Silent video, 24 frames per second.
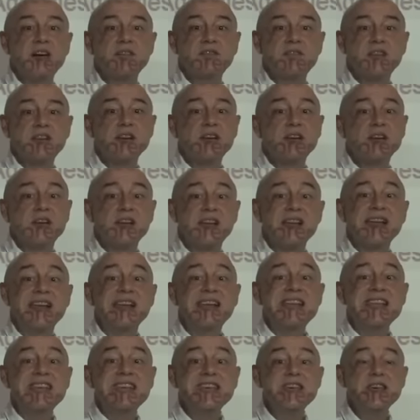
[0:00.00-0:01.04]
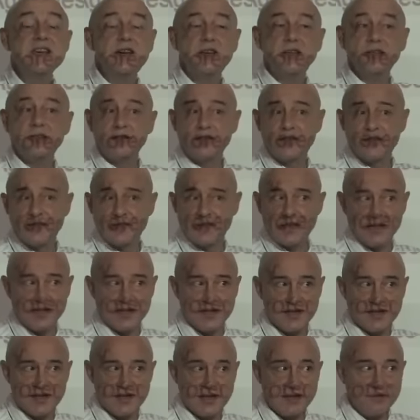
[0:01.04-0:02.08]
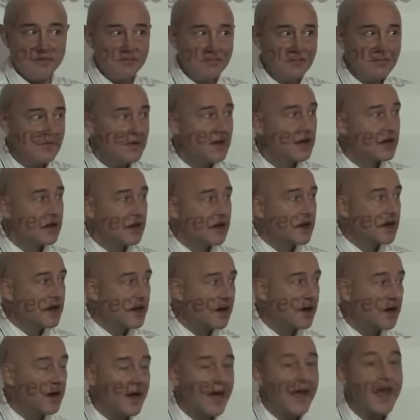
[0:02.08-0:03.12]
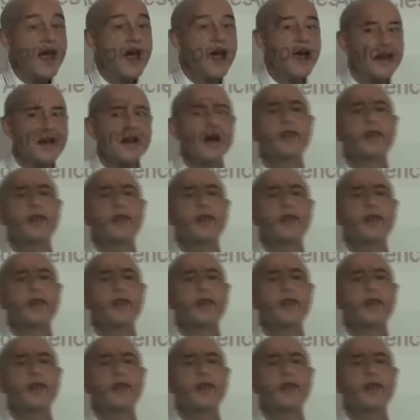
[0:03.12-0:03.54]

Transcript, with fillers: of the legal system uh, and